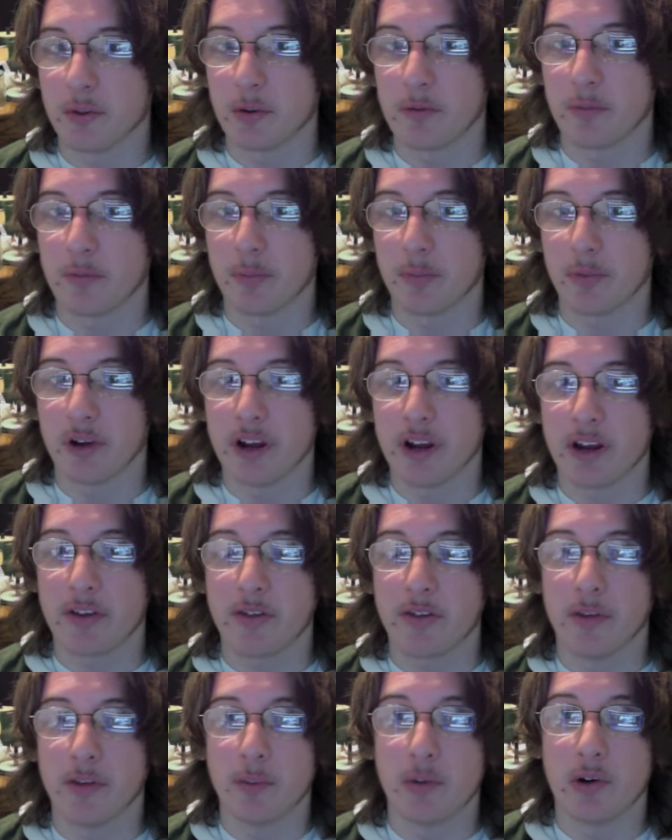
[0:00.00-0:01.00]
of break
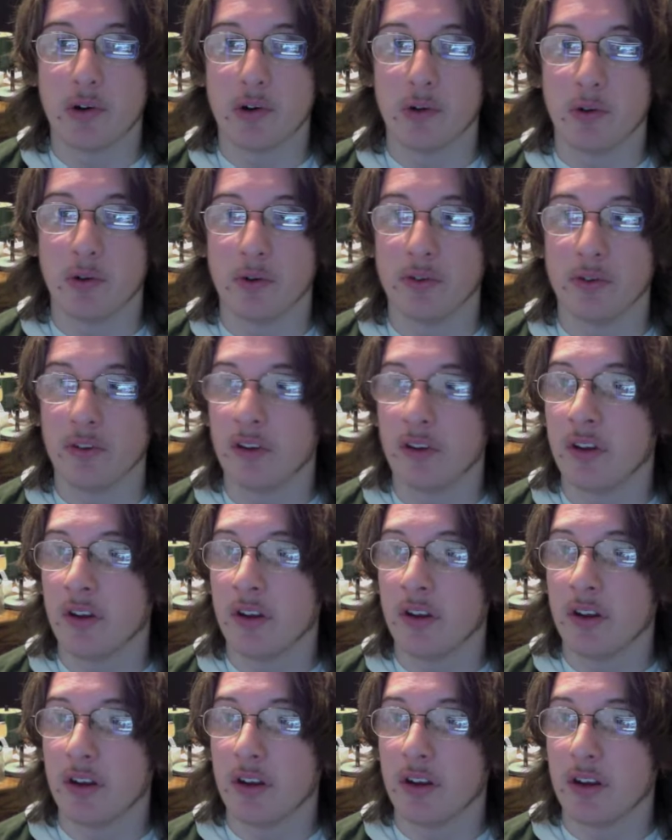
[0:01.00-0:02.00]
the mold
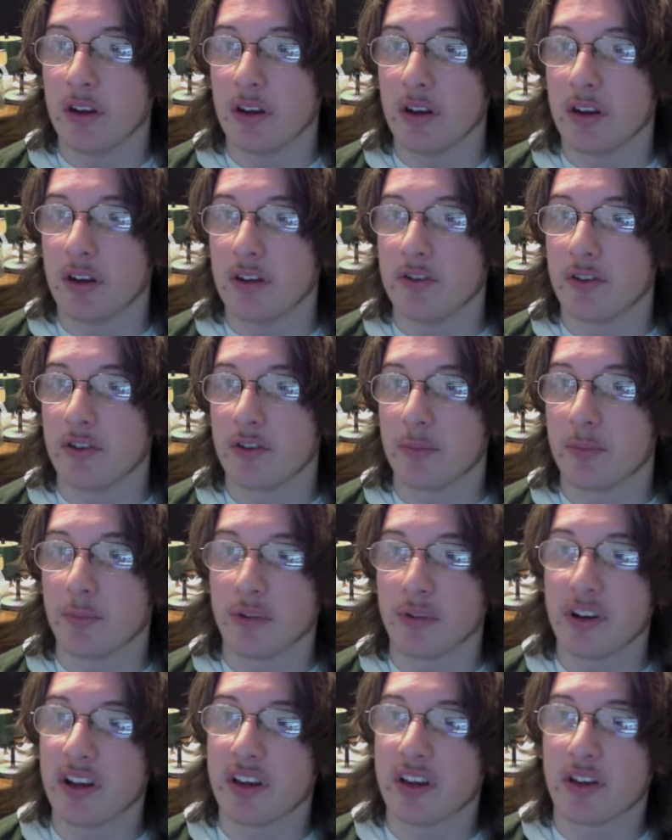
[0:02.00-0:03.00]
and just
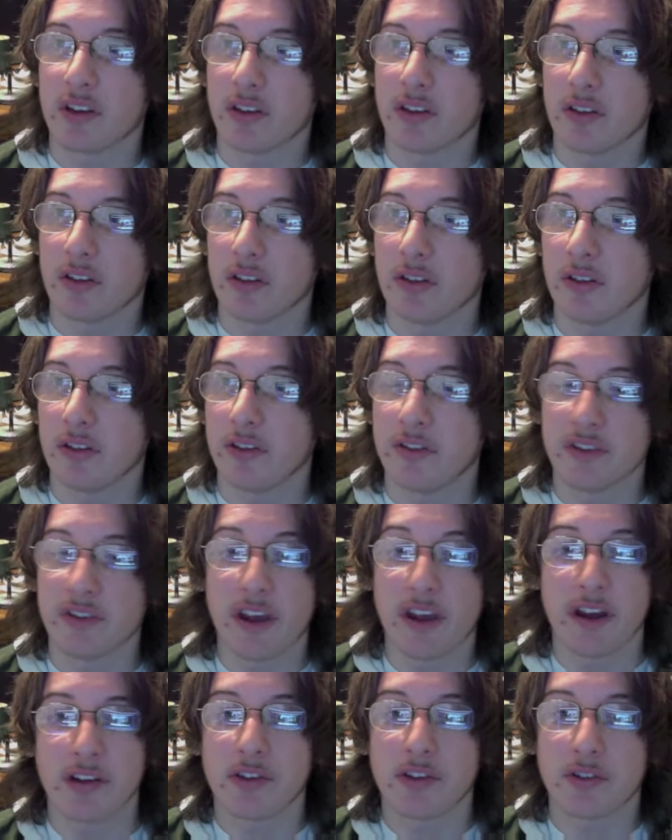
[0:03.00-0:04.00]
break the
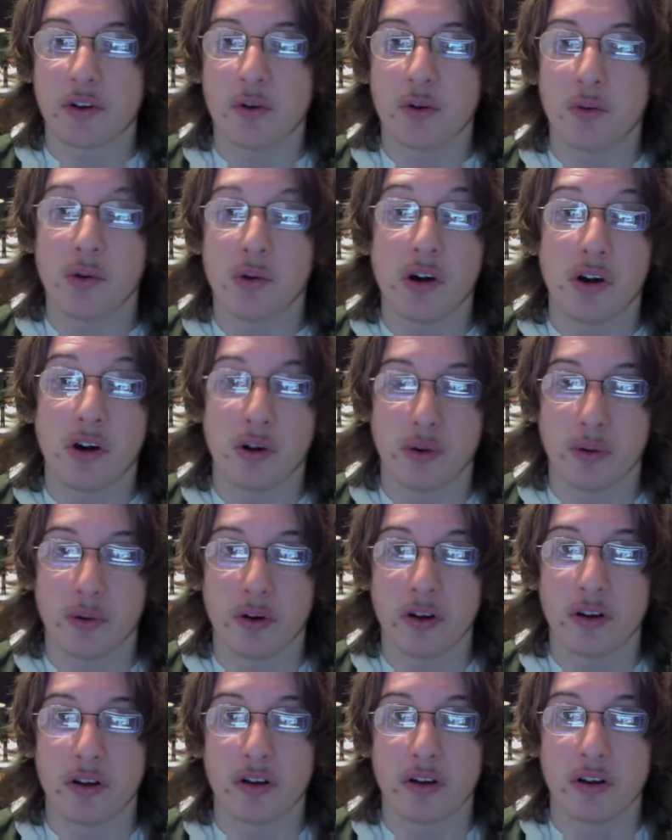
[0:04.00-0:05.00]
status quo
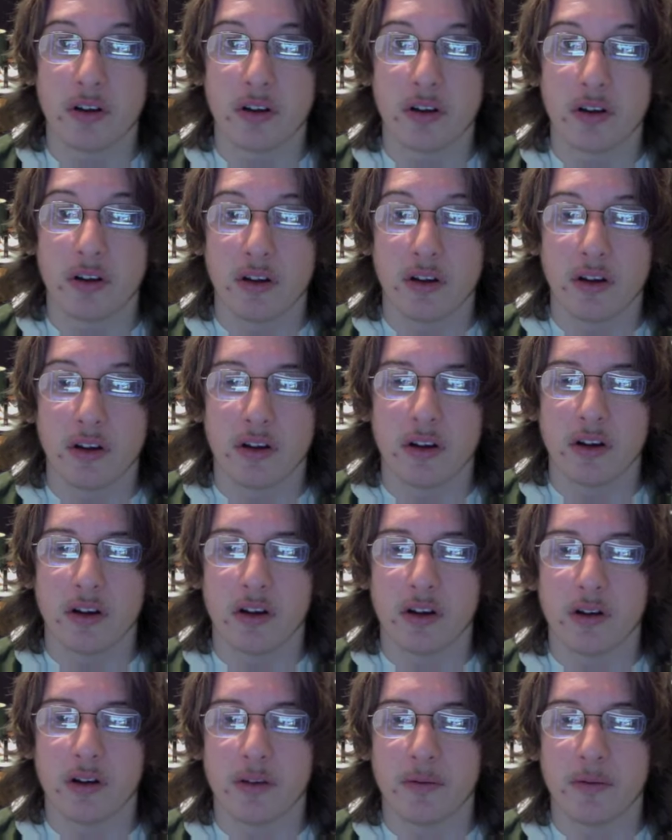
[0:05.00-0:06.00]

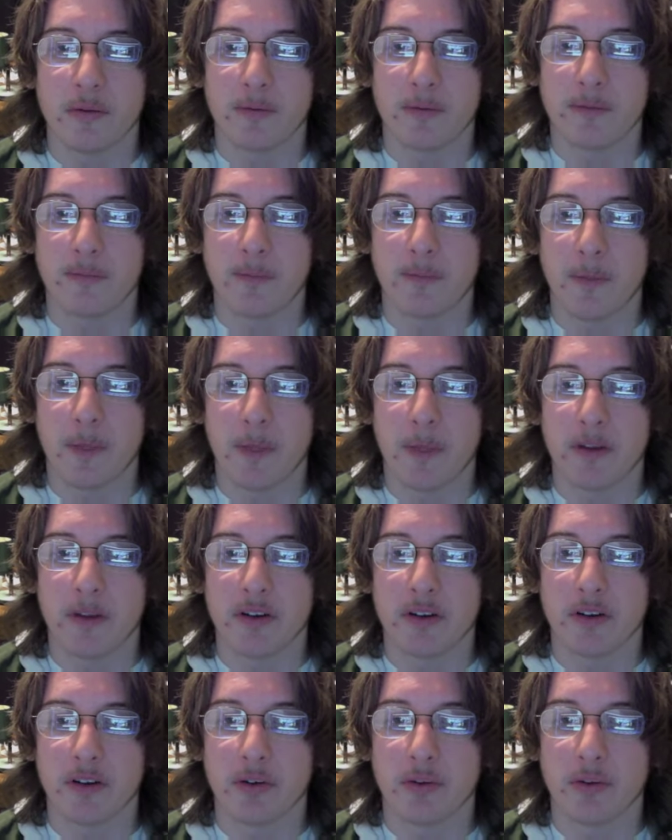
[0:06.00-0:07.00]
of,
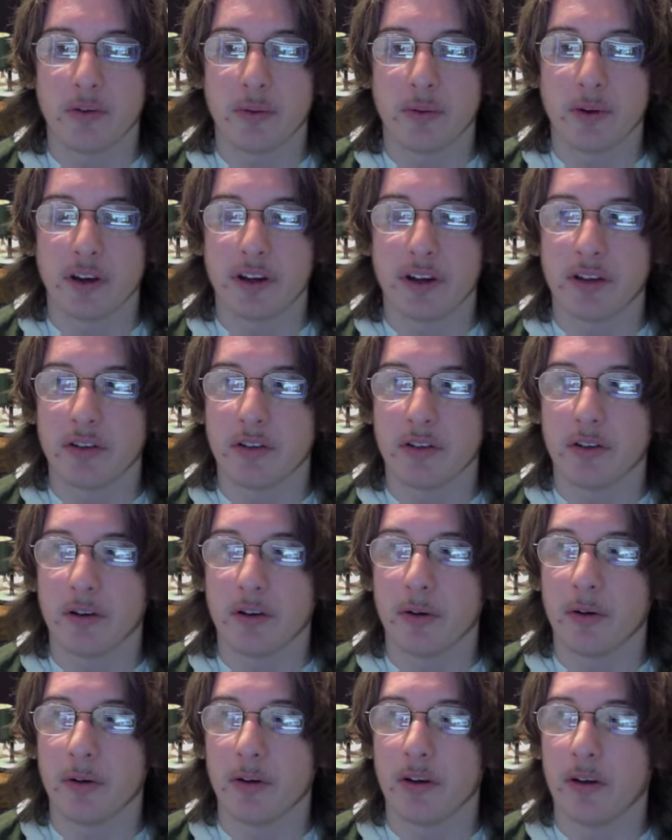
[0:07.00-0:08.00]
the
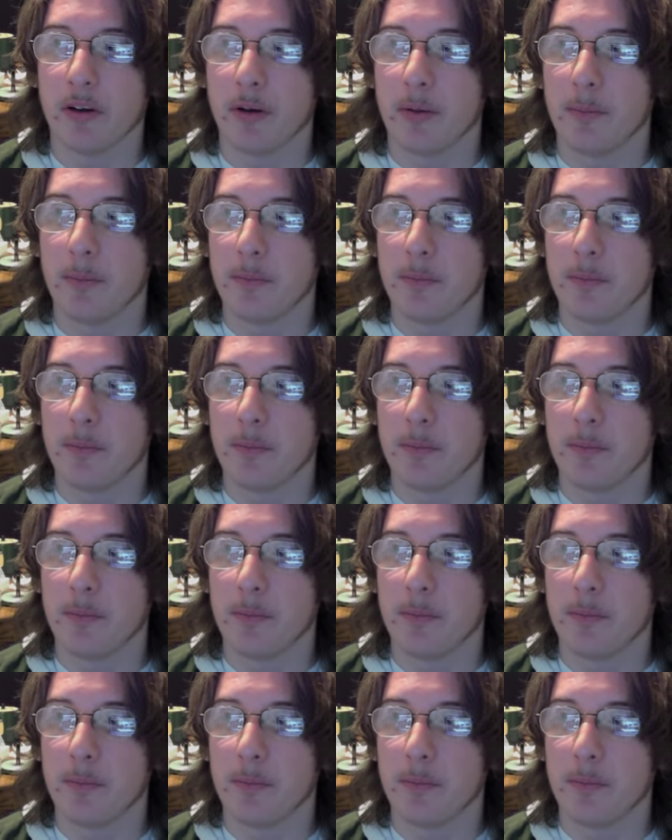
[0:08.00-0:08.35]
regular